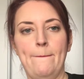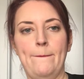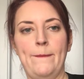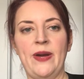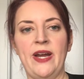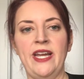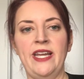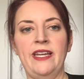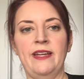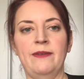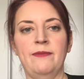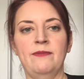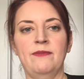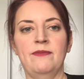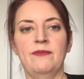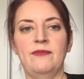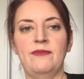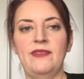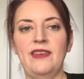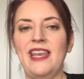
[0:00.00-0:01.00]
bam,
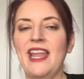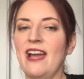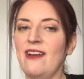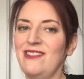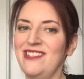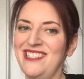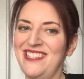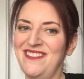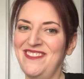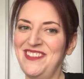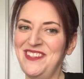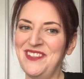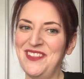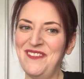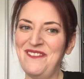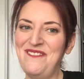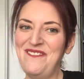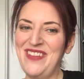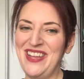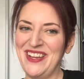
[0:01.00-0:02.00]
now he's giving you
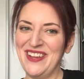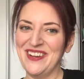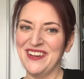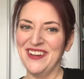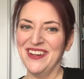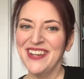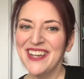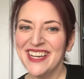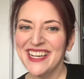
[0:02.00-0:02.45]
the finger.